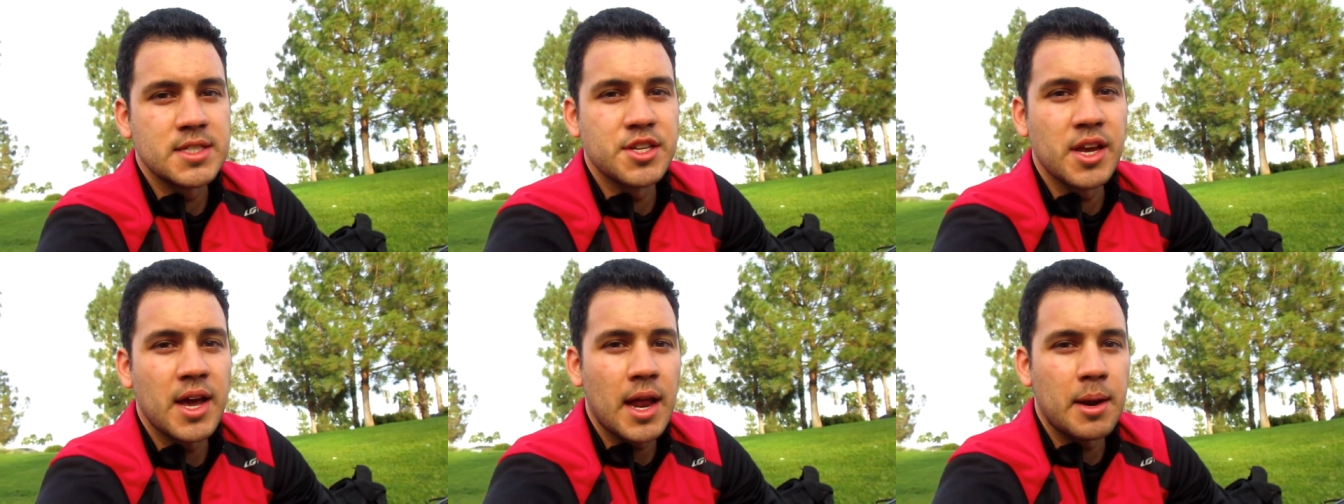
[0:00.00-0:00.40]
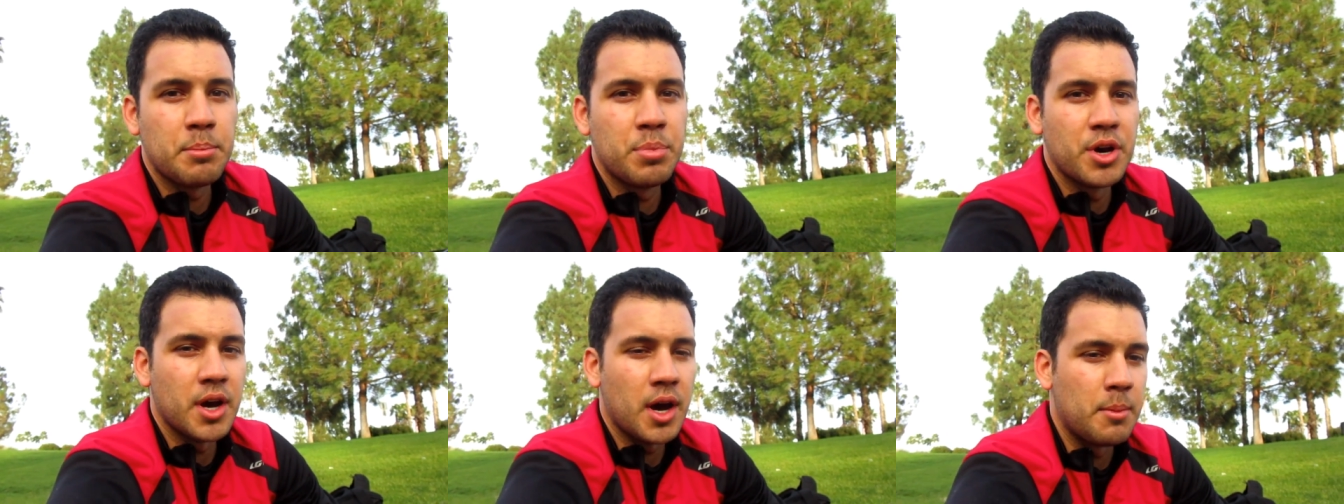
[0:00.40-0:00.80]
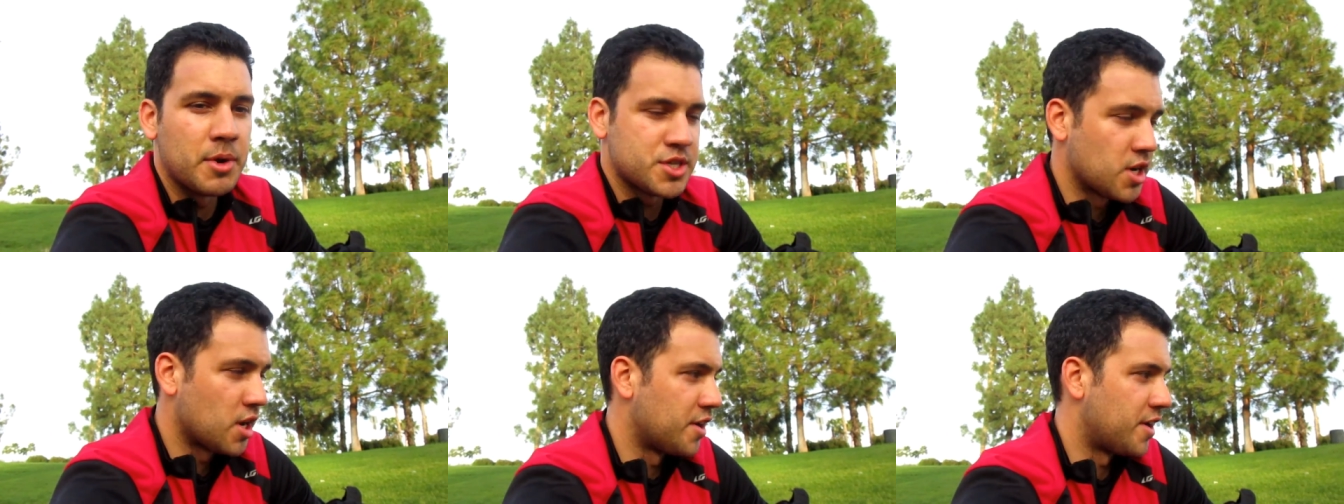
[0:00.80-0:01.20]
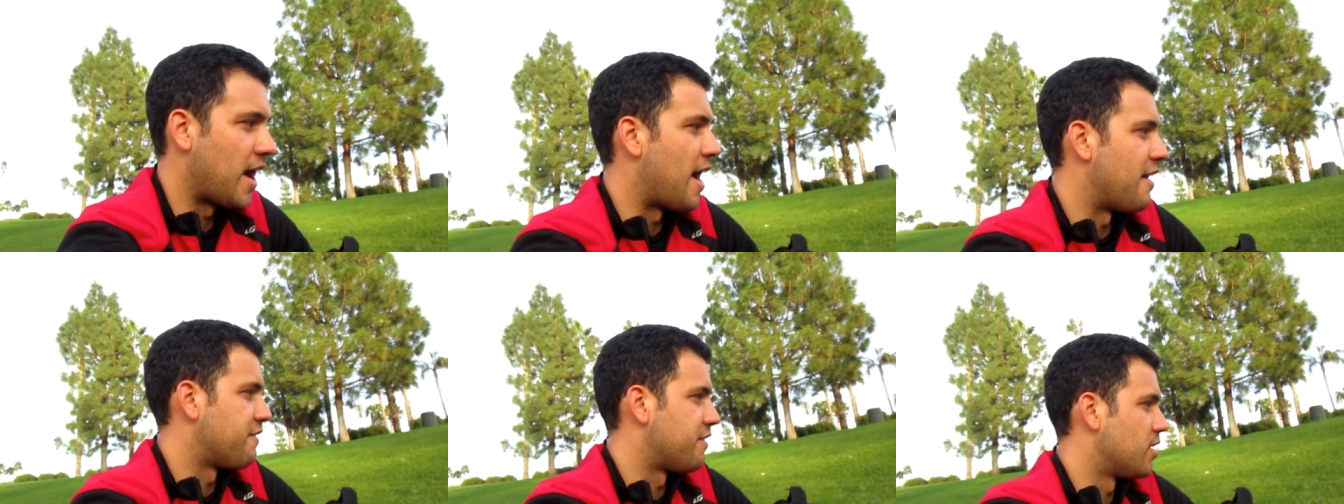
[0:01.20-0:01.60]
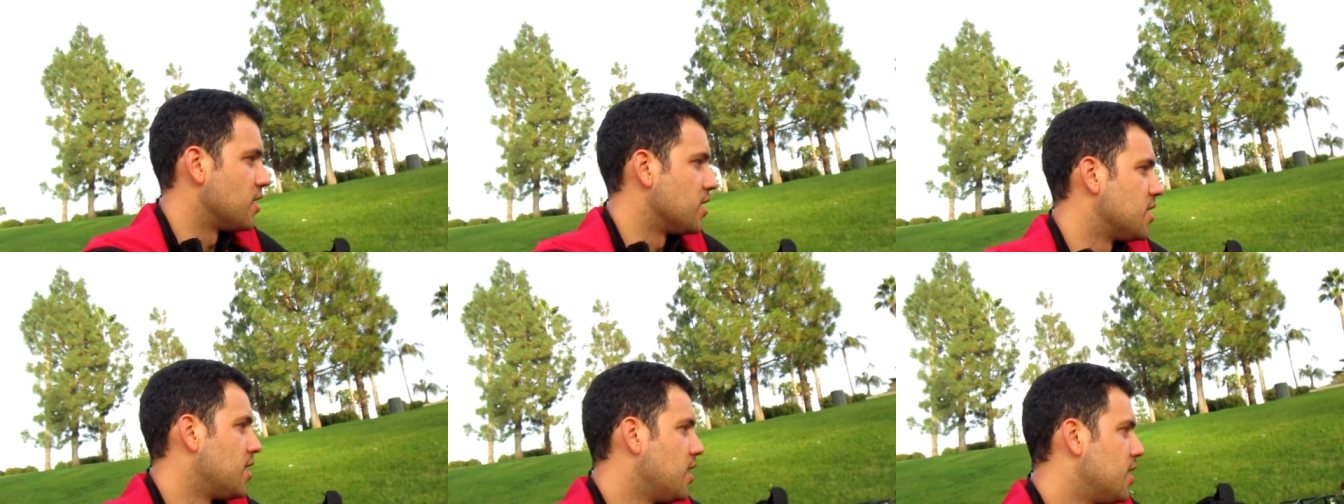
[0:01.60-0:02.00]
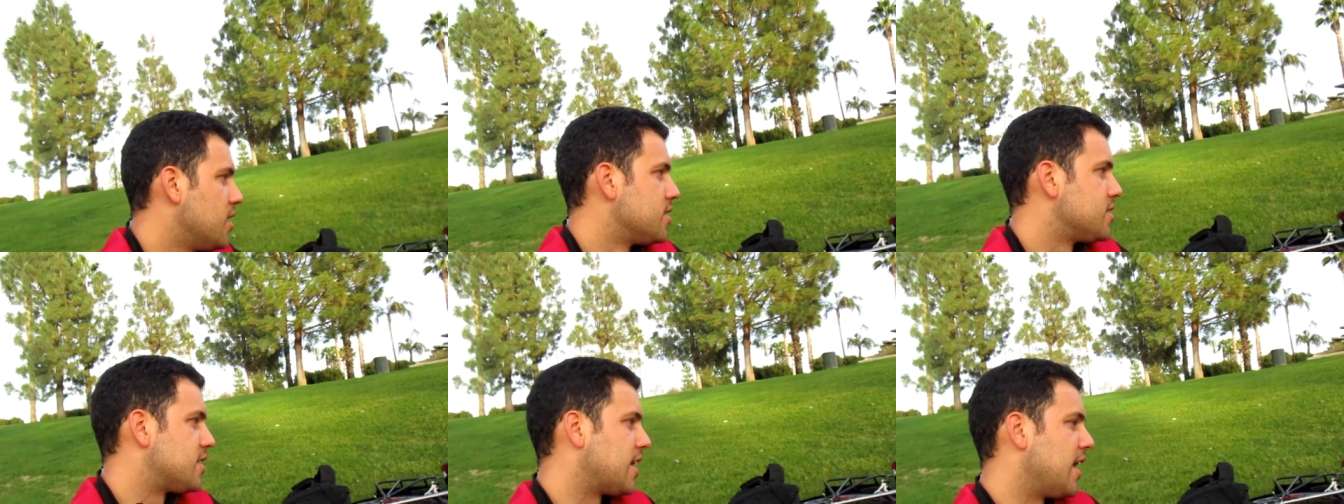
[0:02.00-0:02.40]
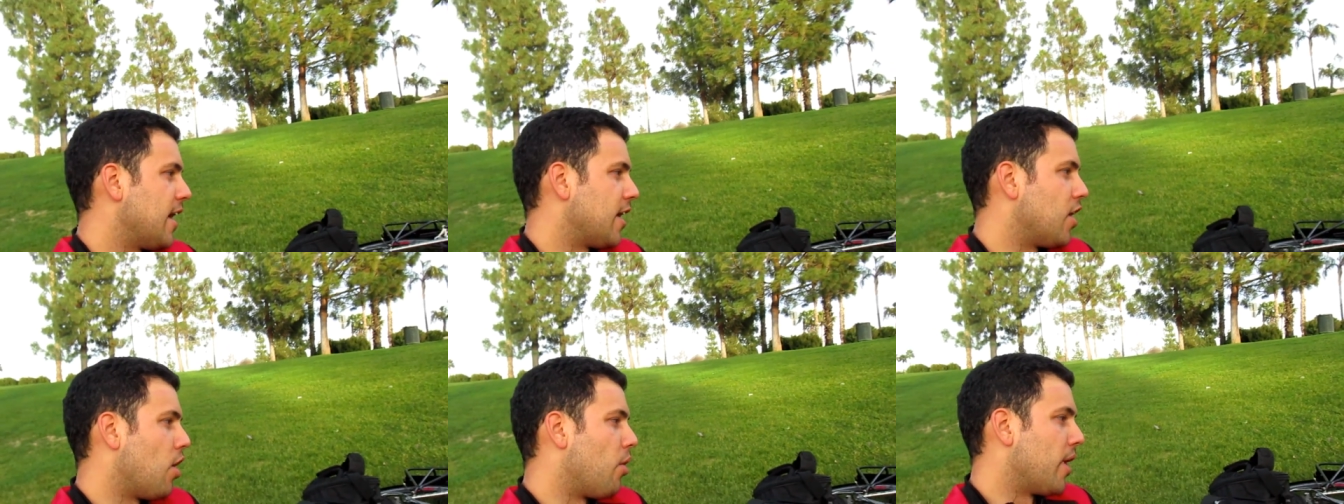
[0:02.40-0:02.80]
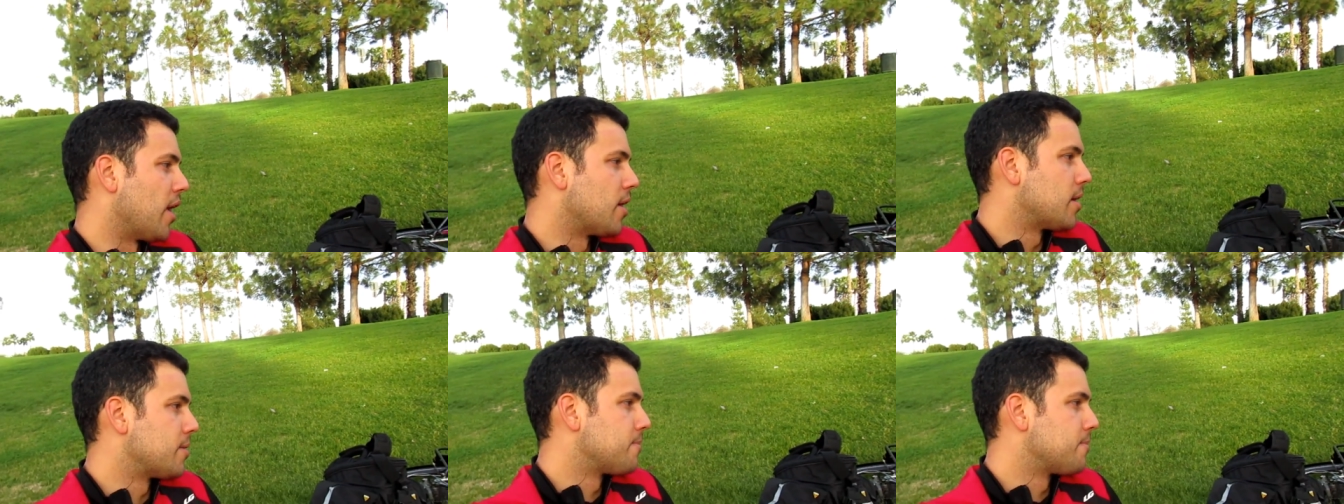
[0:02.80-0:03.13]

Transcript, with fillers: So you gotta put a much harder effort to get going.